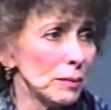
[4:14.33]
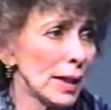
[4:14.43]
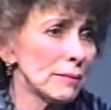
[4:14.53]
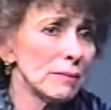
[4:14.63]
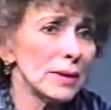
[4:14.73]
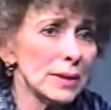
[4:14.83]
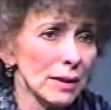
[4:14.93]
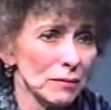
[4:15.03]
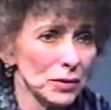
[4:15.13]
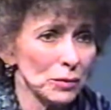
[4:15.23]
like the
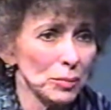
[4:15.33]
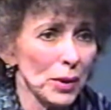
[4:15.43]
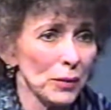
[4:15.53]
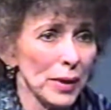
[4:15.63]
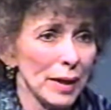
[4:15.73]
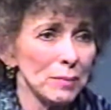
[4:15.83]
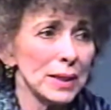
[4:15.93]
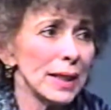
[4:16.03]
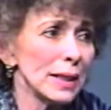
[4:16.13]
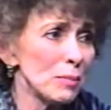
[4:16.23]
television program and
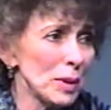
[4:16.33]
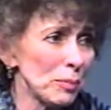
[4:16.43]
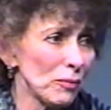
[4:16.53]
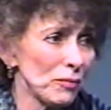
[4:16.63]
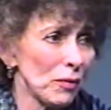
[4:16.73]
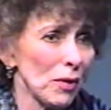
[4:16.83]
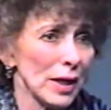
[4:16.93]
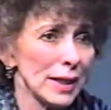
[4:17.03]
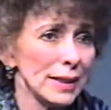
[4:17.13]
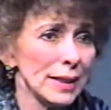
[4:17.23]
getting people for
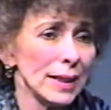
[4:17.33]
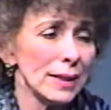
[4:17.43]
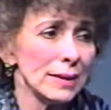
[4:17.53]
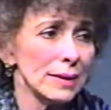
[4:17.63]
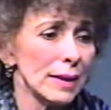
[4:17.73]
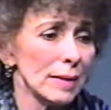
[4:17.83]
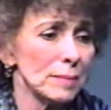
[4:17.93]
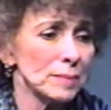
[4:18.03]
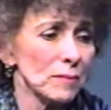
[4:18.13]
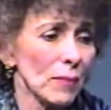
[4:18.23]
it and
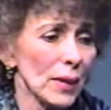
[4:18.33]
um,